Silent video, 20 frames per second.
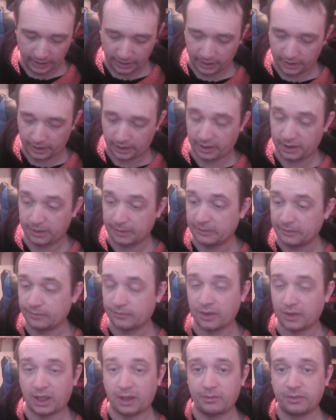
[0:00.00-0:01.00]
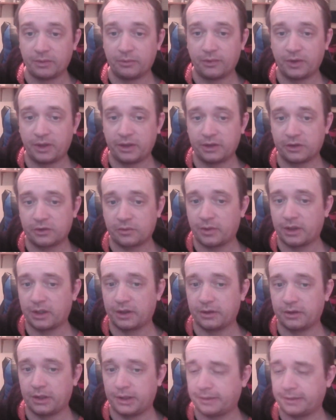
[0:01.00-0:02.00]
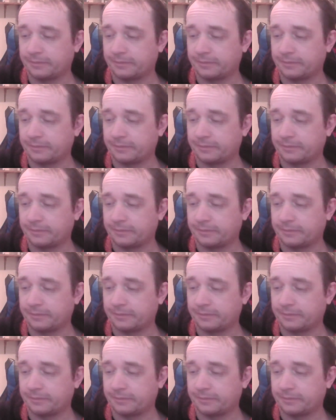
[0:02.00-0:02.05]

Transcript: I've been playing this quite a lot.